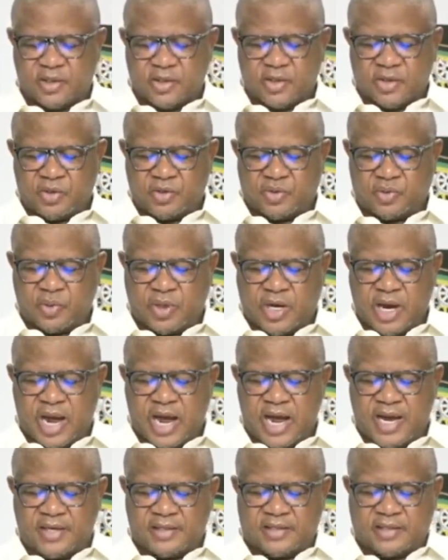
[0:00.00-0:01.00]
to
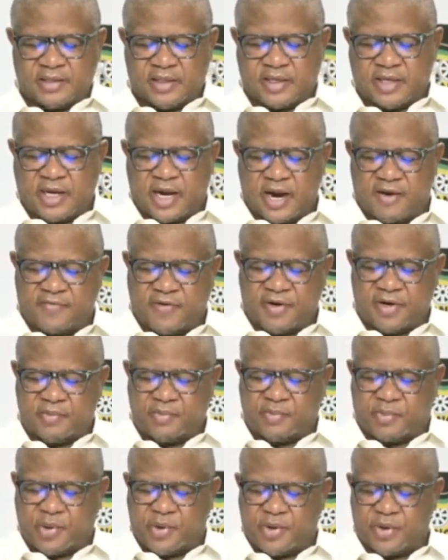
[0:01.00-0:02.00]
guide governing
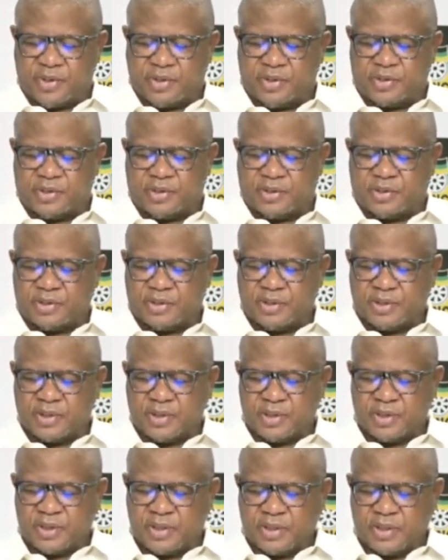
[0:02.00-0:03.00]
bodies,
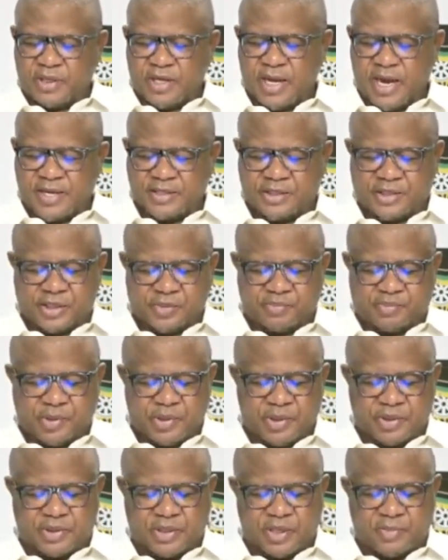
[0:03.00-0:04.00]

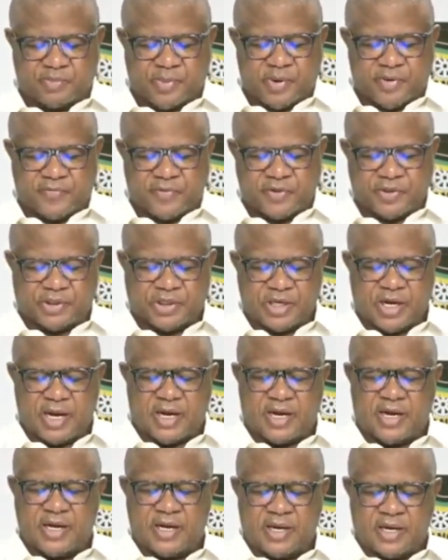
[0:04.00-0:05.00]
SGPs, and
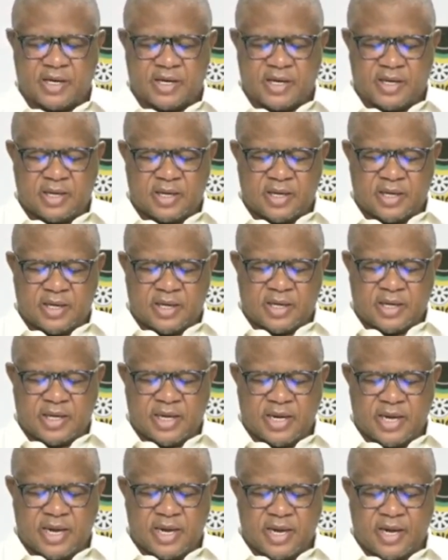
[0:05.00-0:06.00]
provincial
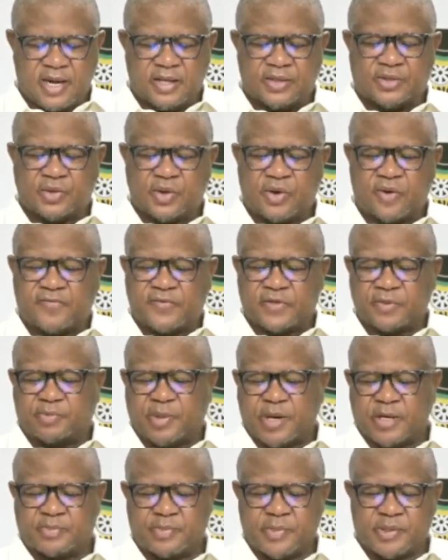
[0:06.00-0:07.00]
heads of
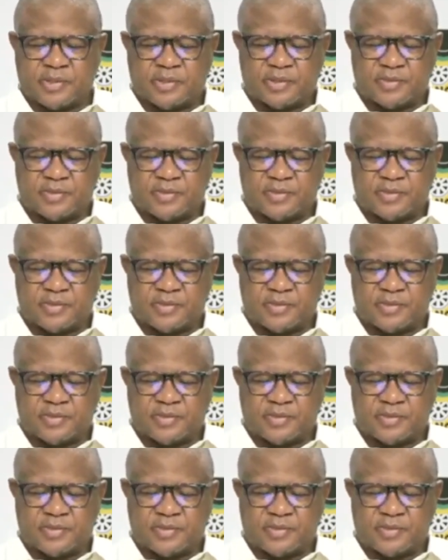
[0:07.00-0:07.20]
department.